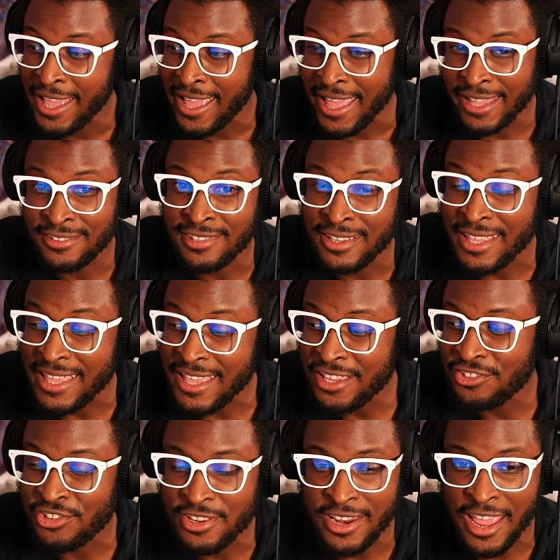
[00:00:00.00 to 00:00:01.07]
into
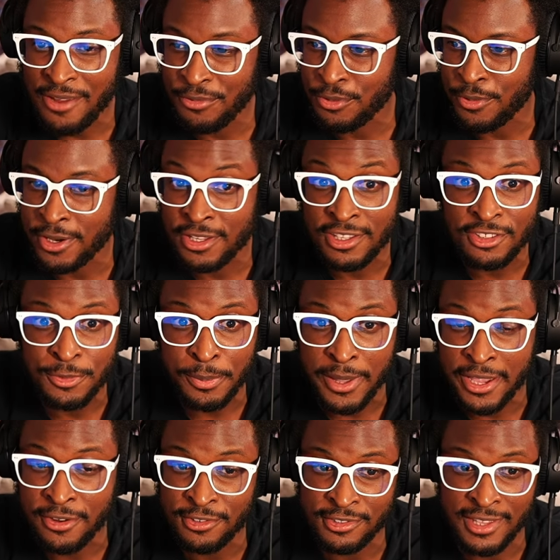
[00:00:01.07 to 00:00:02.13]
each and every one of these
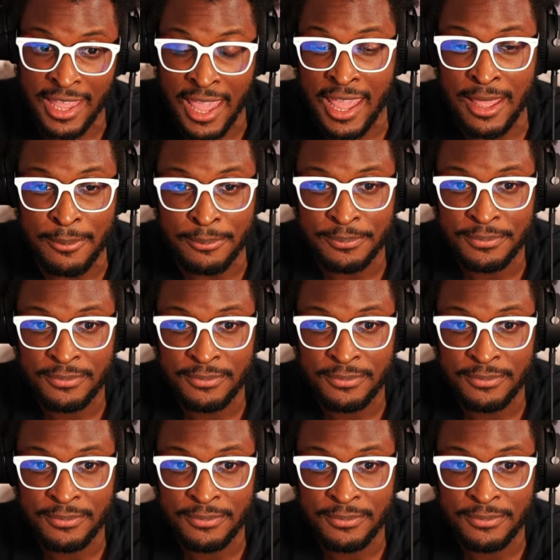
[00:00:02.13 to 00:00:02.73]
players' game.